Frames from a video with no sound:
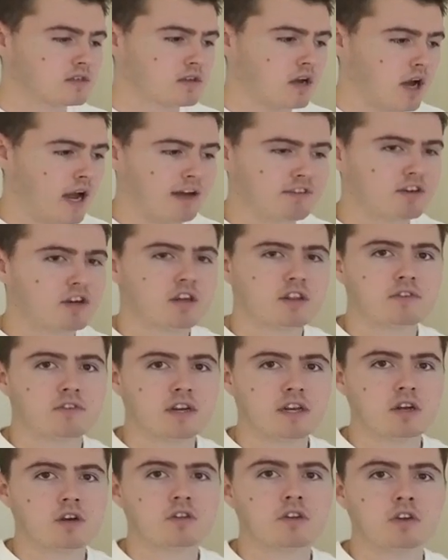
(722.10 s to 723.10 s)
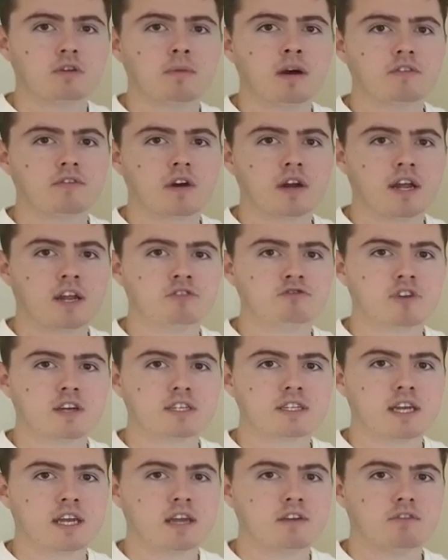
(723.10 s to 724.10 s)
I have another video that you might find
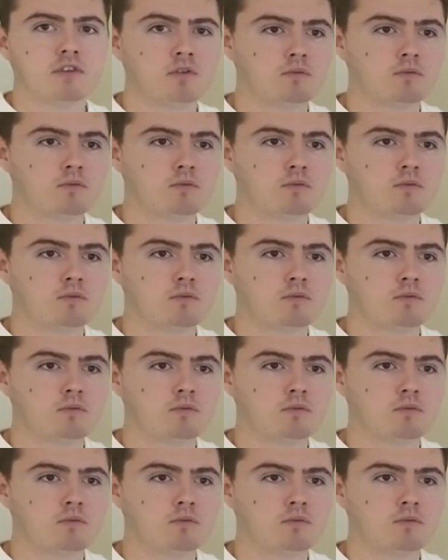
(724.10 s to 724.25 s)
interesting if